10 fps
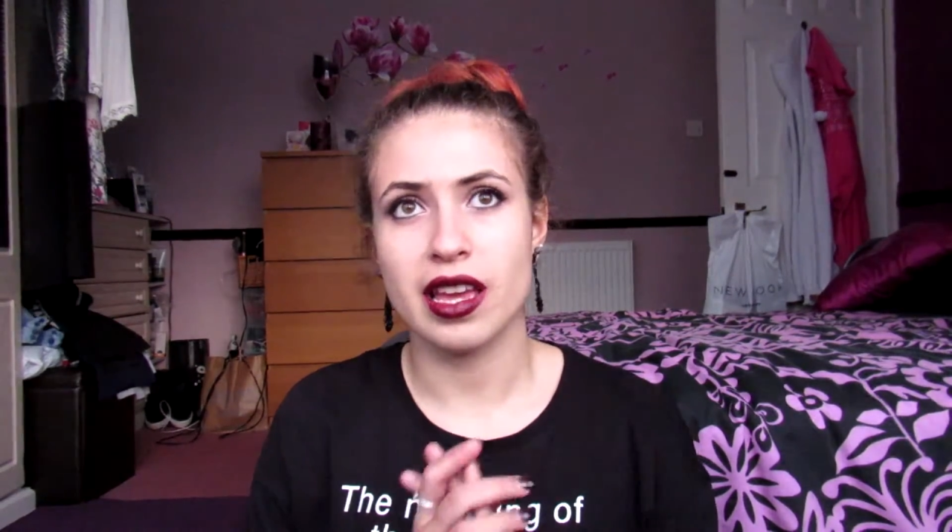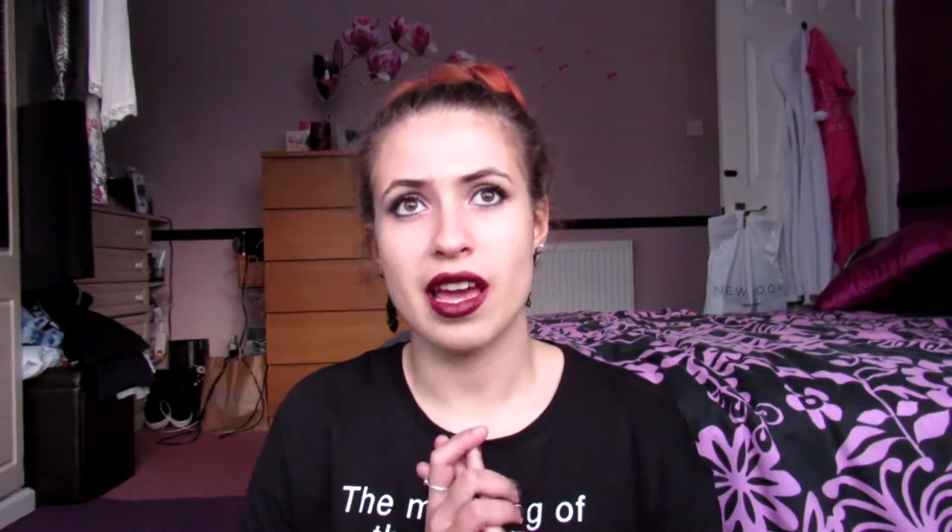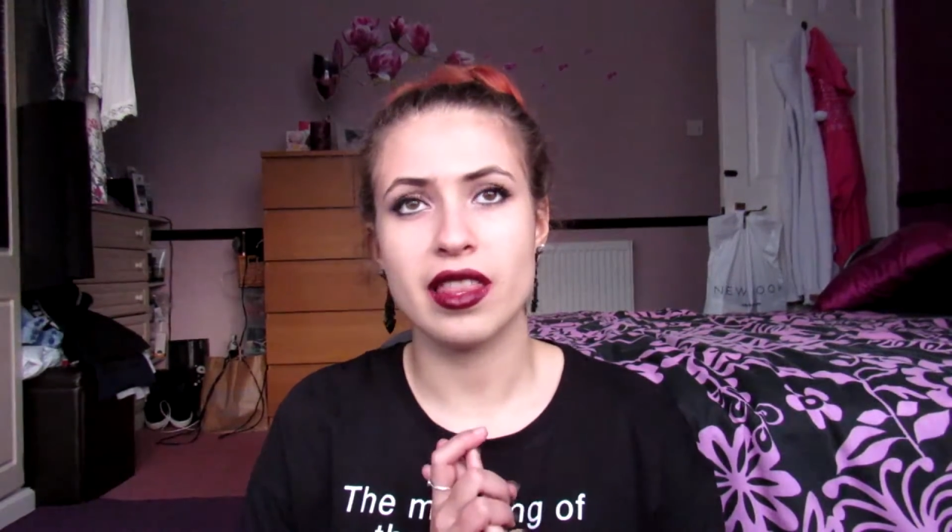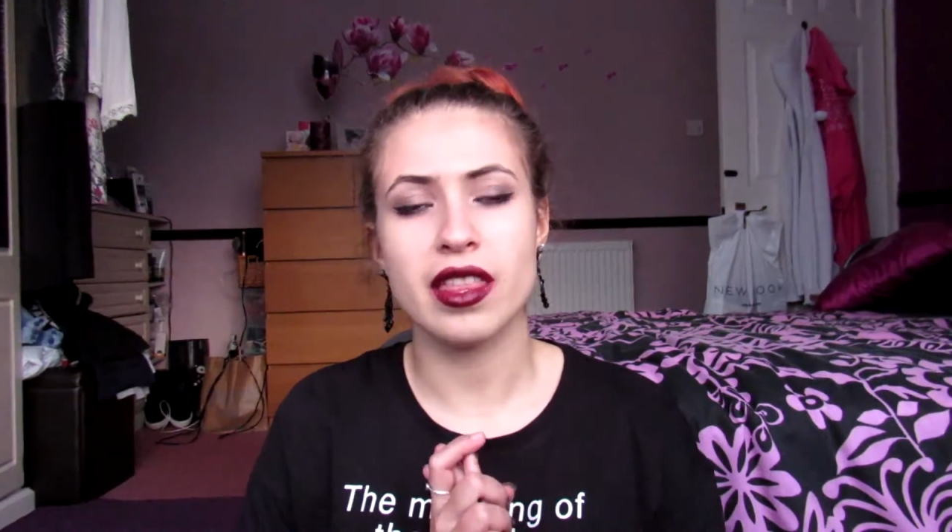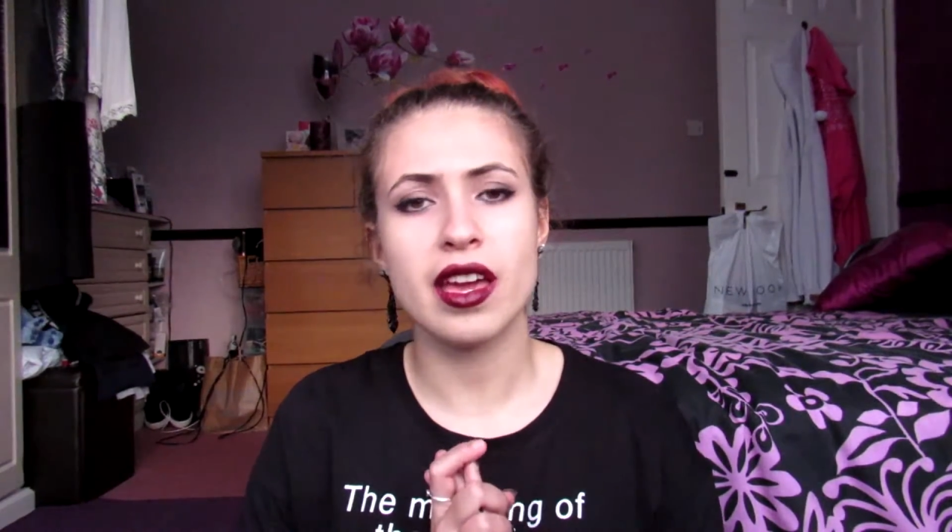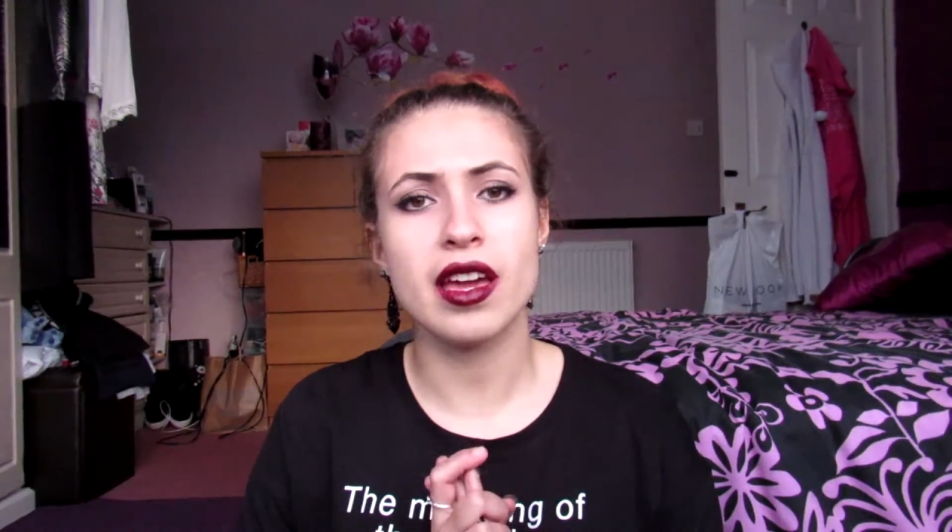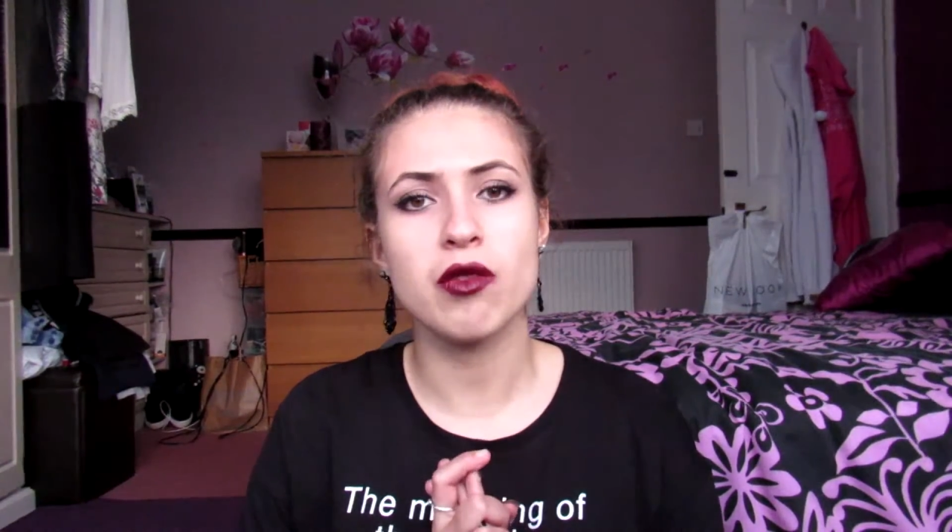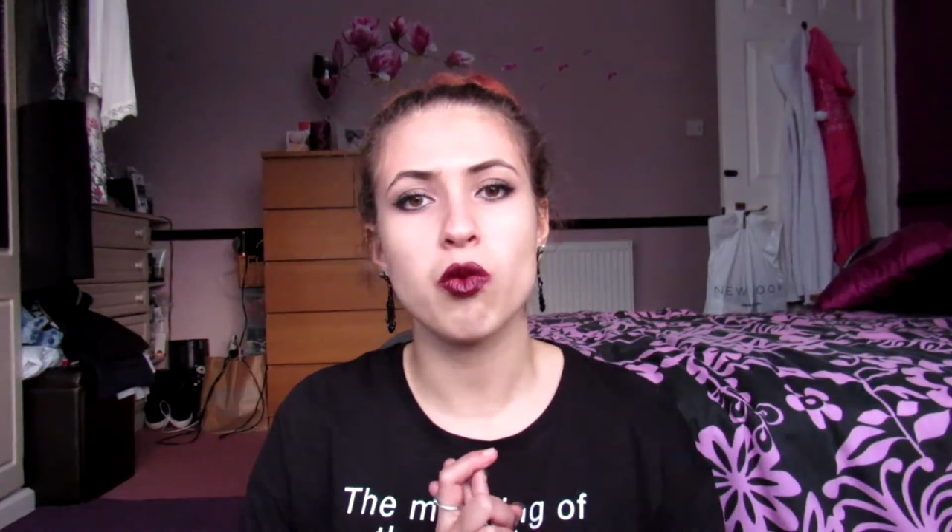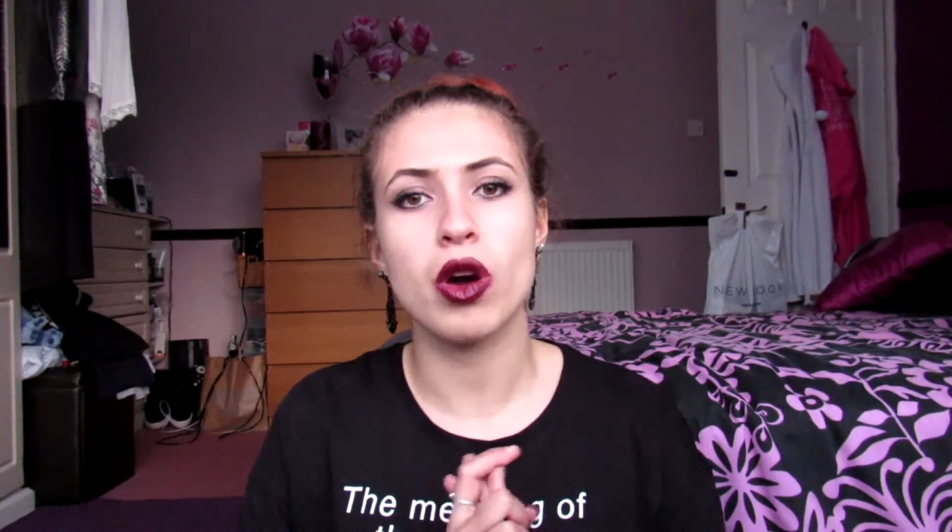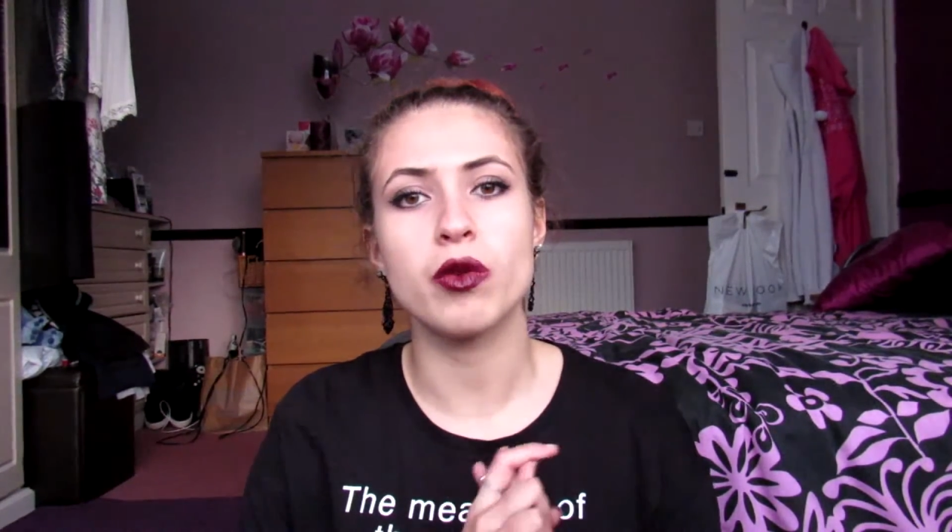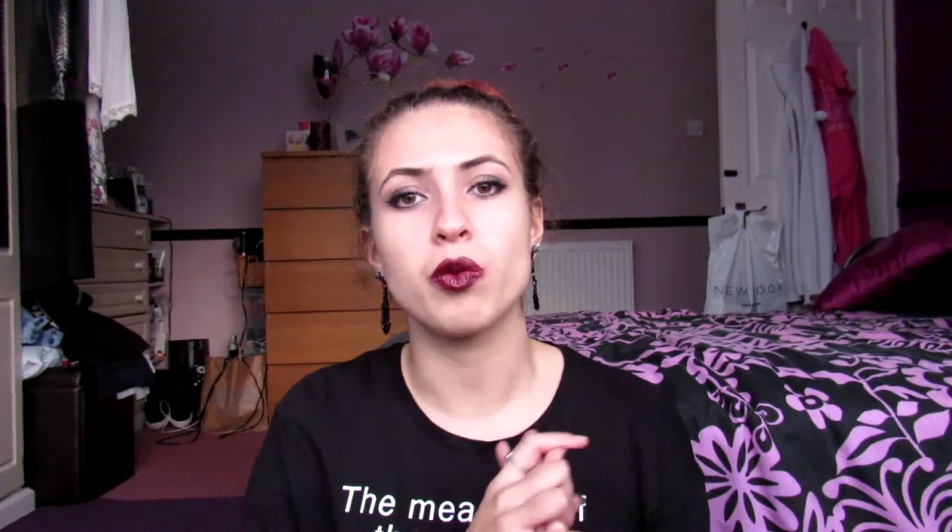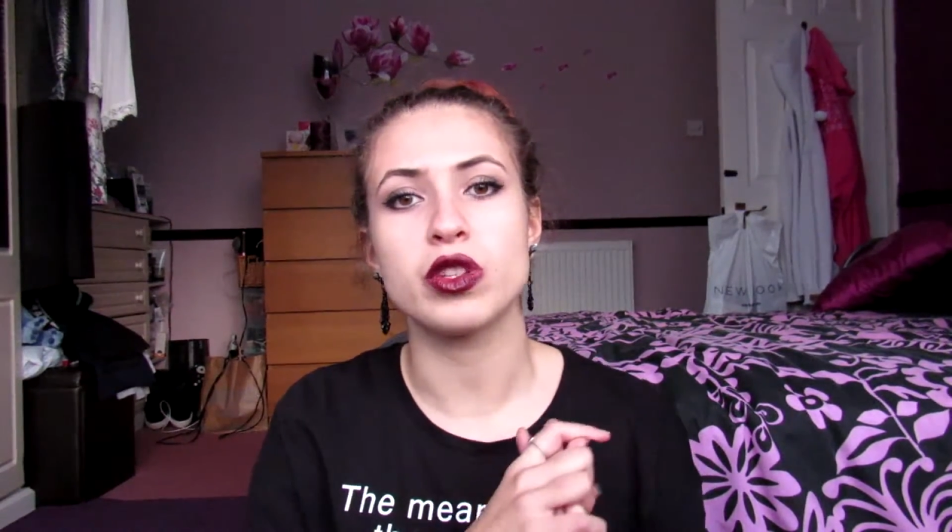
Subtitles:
And then what